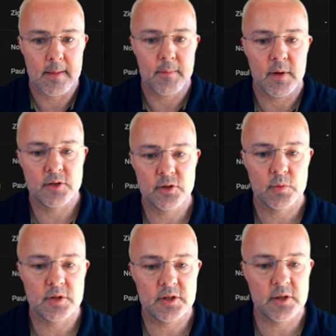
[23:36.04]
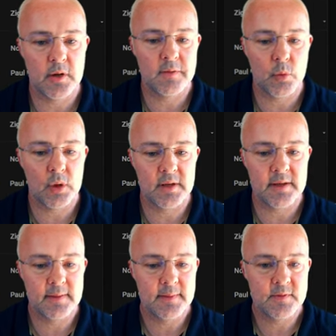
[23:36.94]
but I just wanted to do it over one
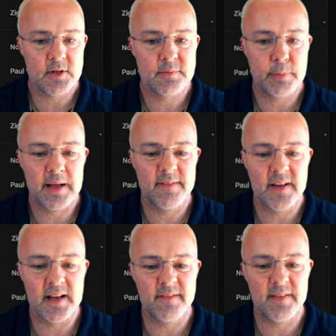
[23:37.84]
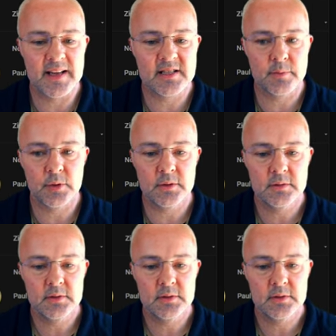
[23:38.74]
day. So it's fairly flexible.